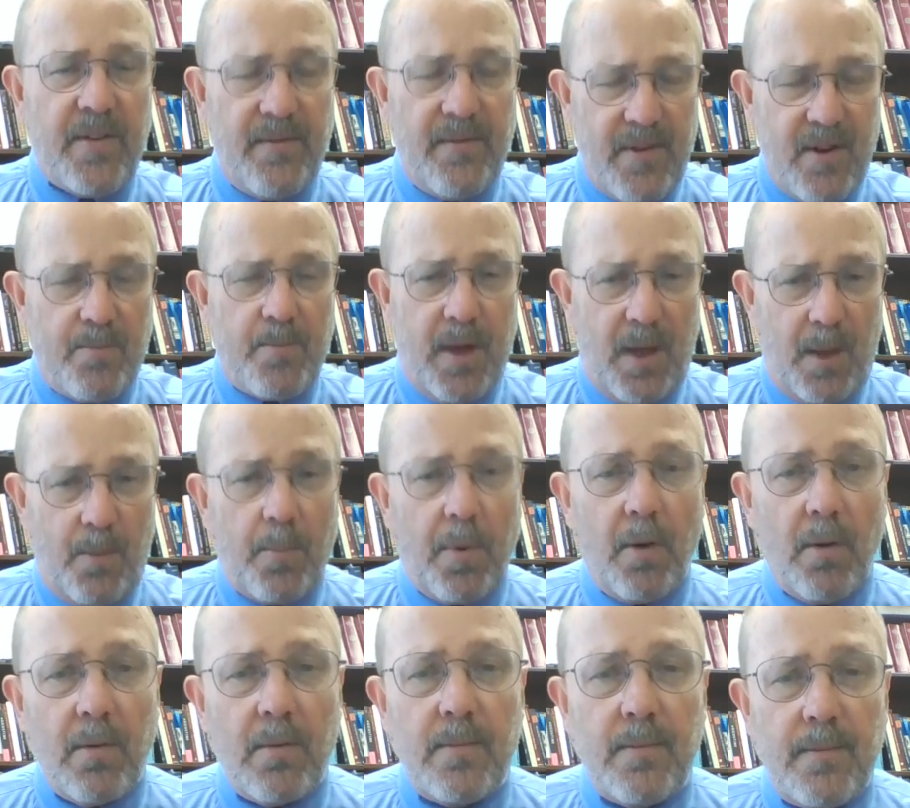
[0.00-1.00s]
of their
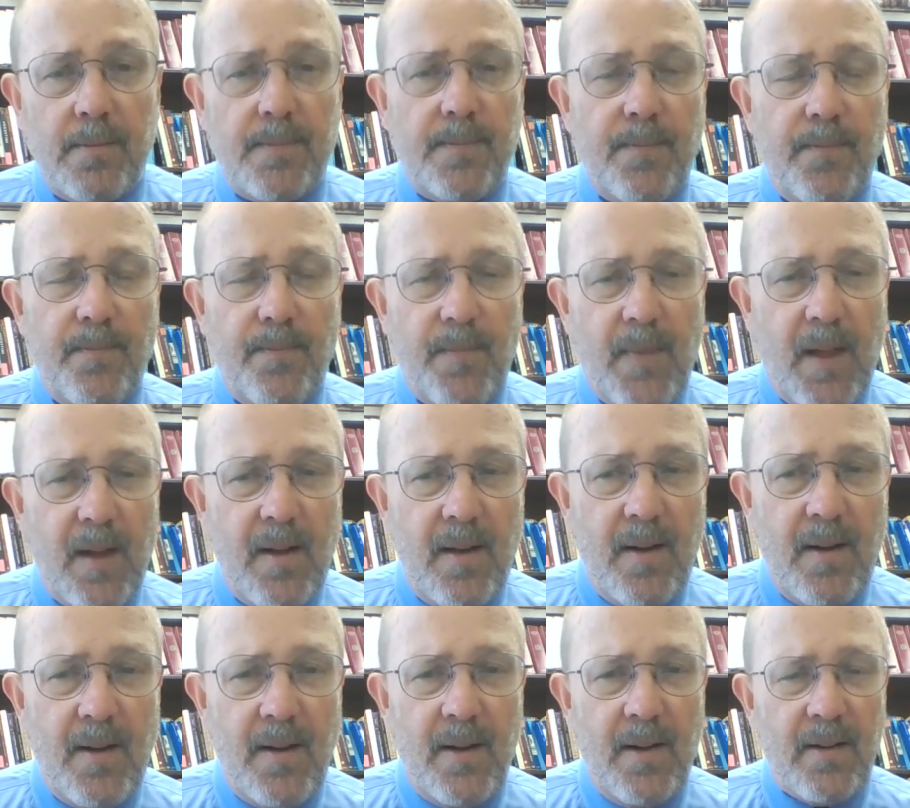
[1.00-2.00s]
people,
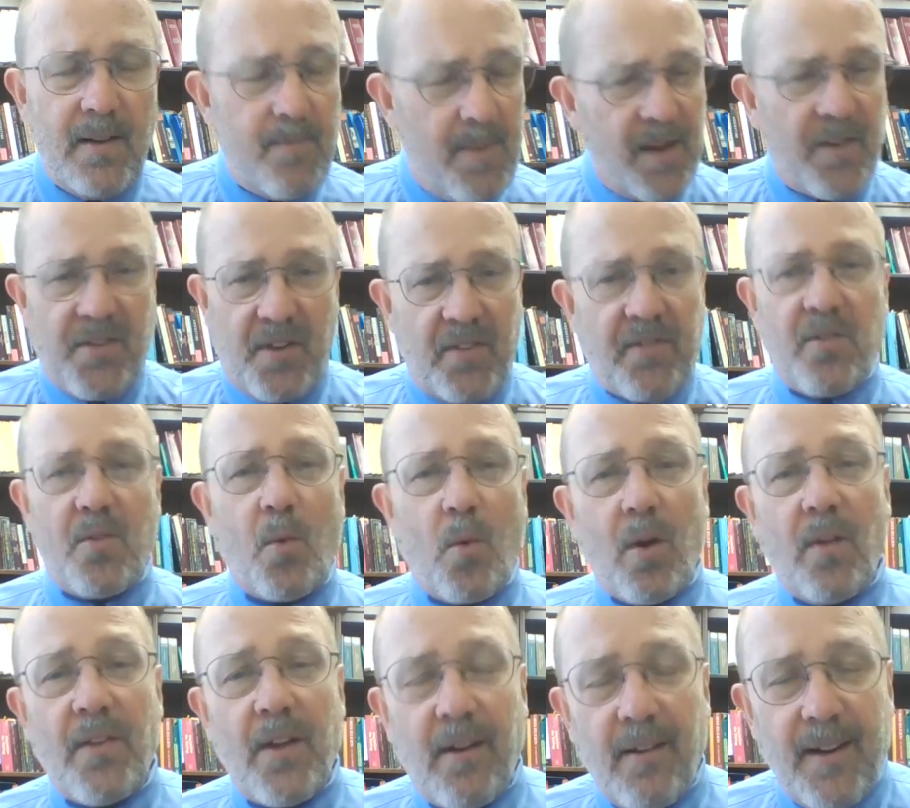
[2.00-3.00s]
to make sense of the
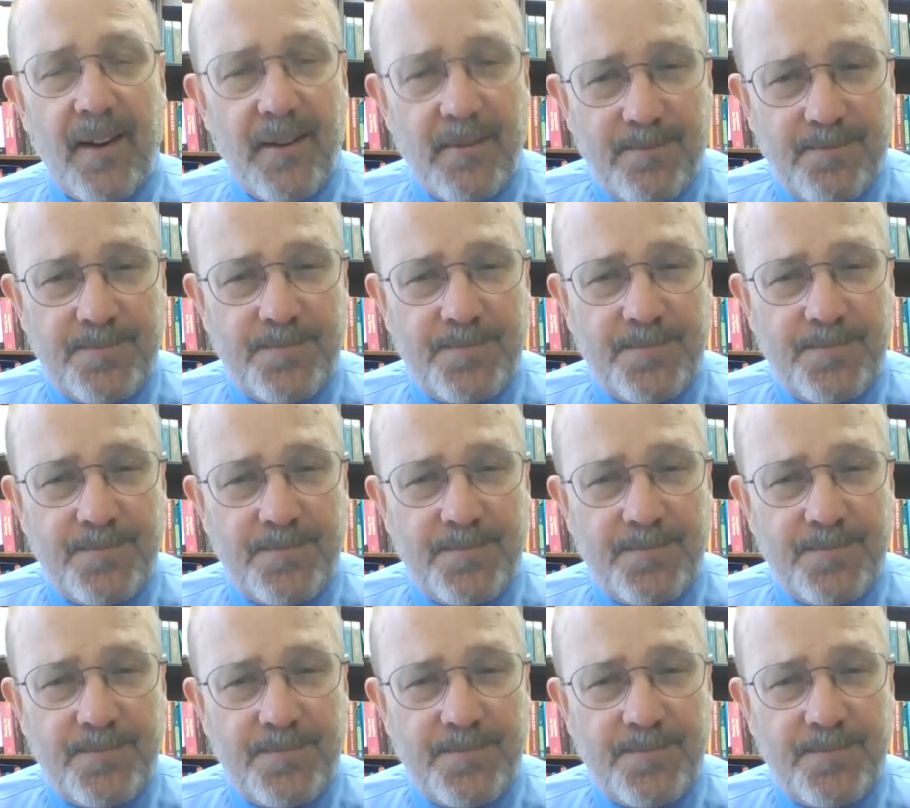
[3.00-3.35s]
world they're in.